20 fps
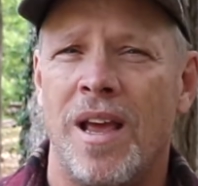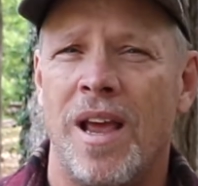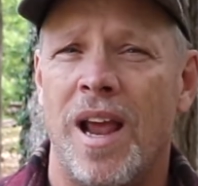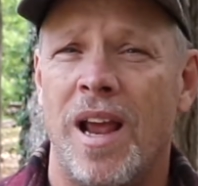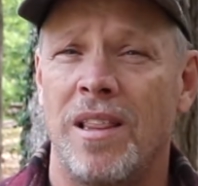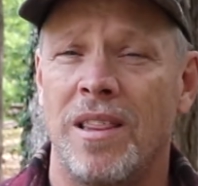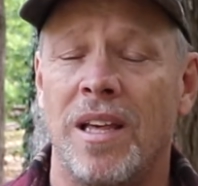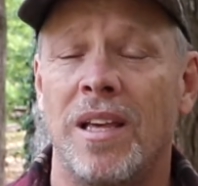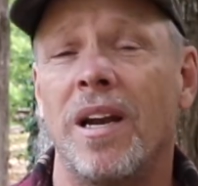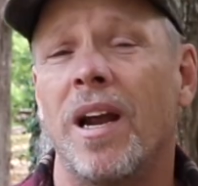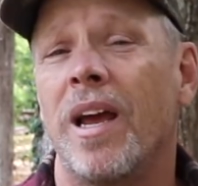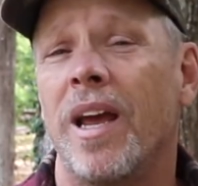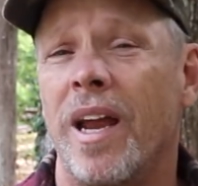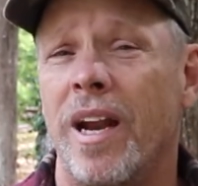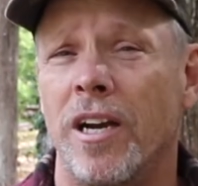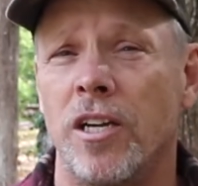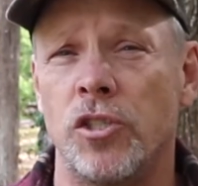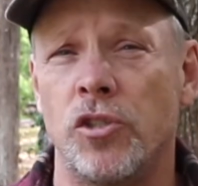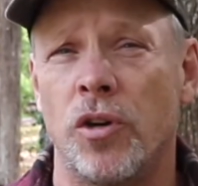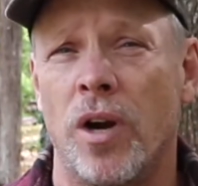And then I
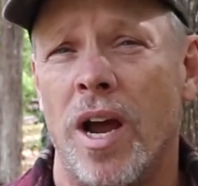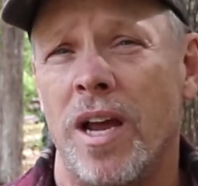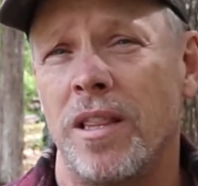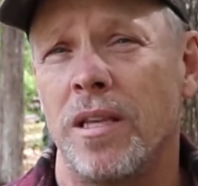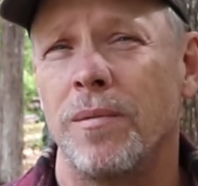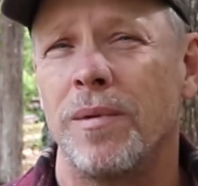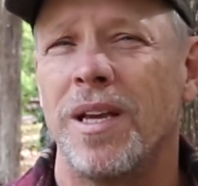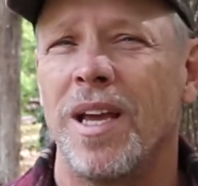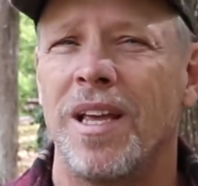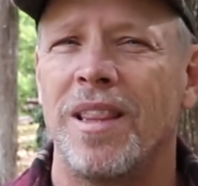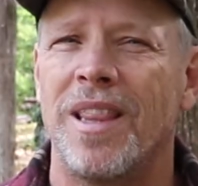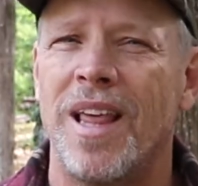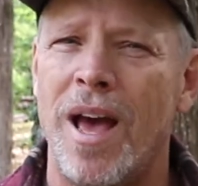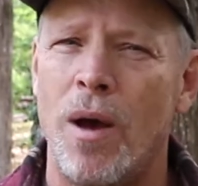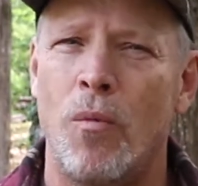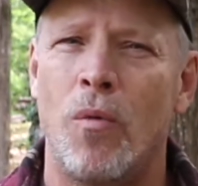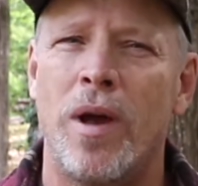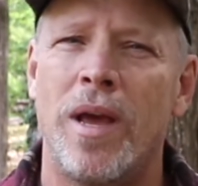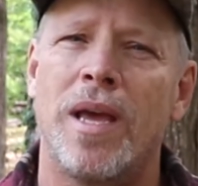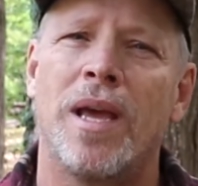air dry them. And
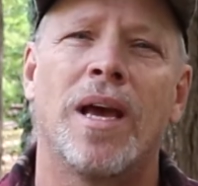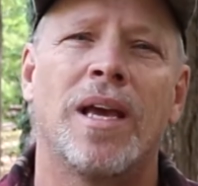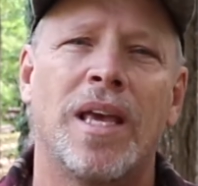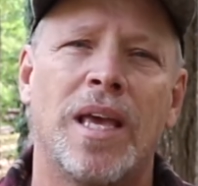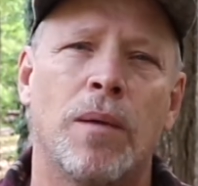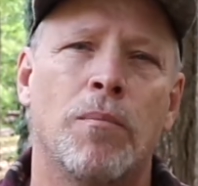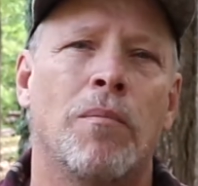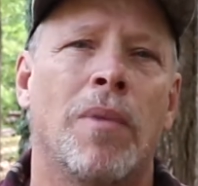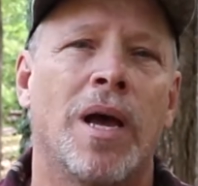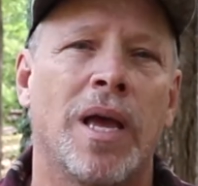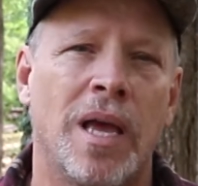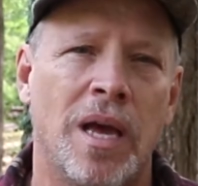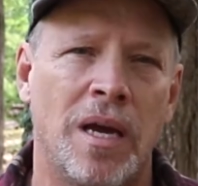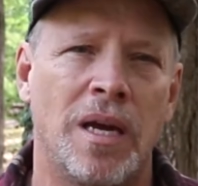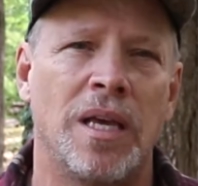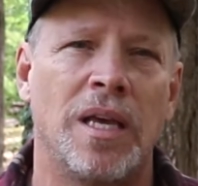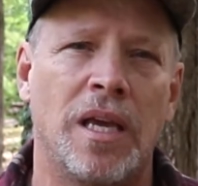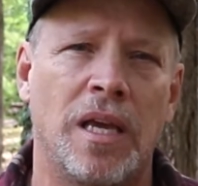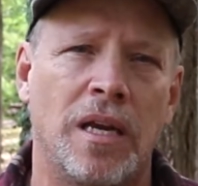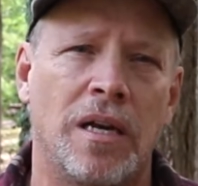that way I get my
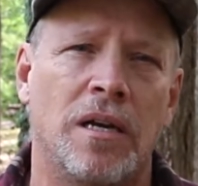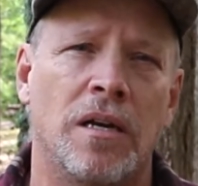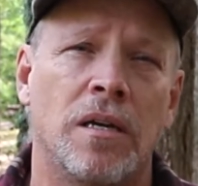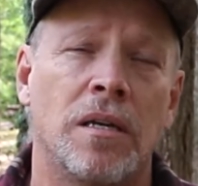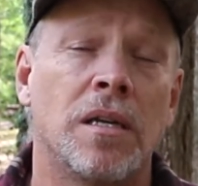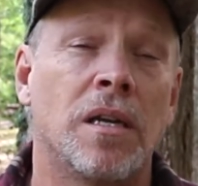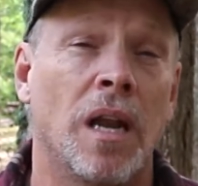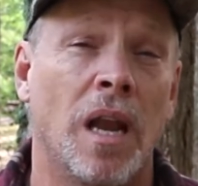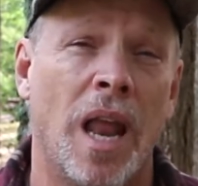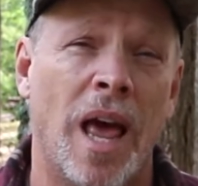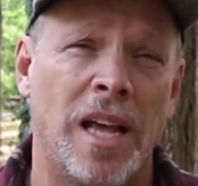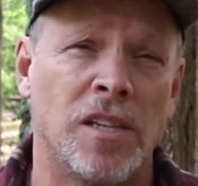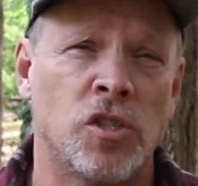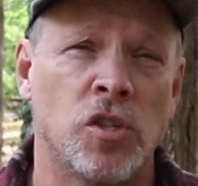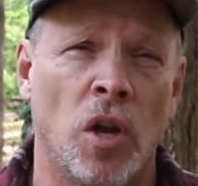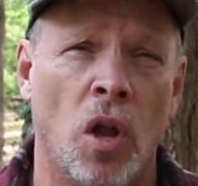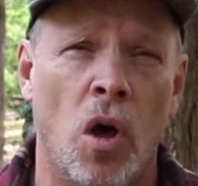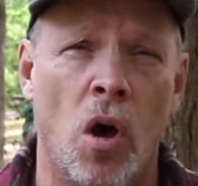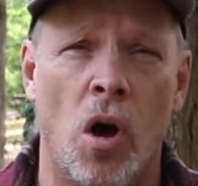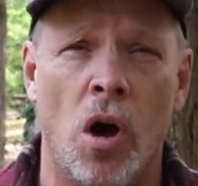hunting gear to
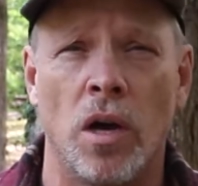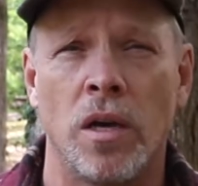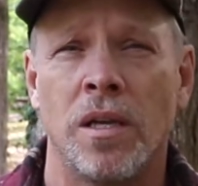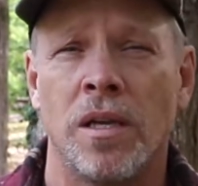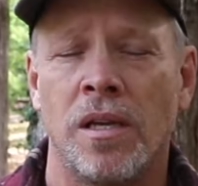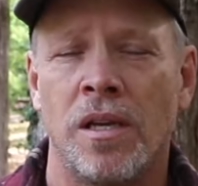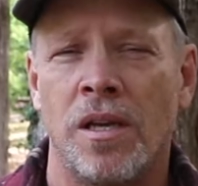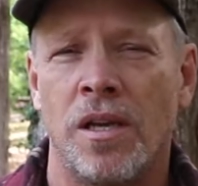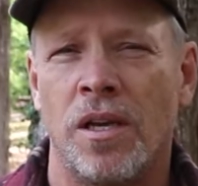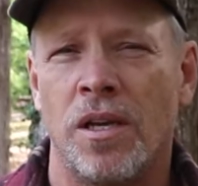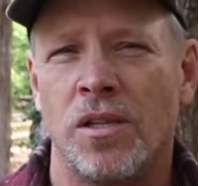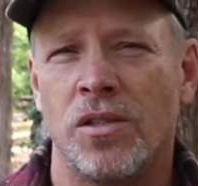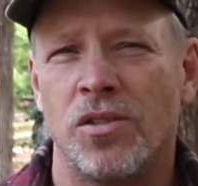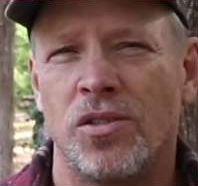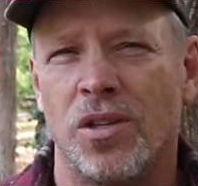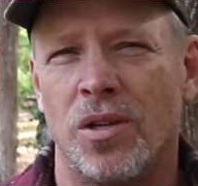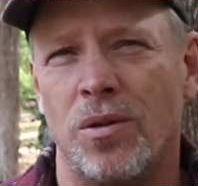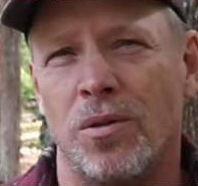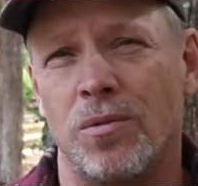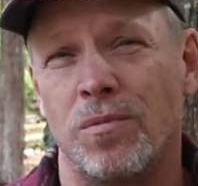last long.
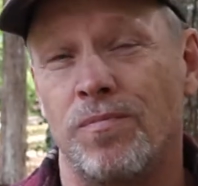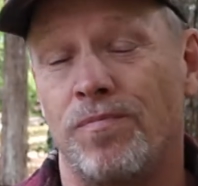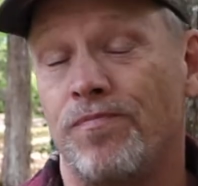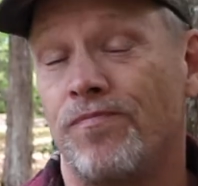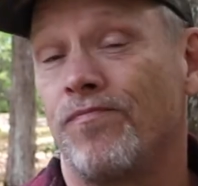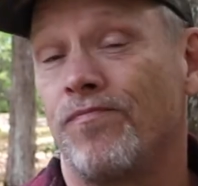So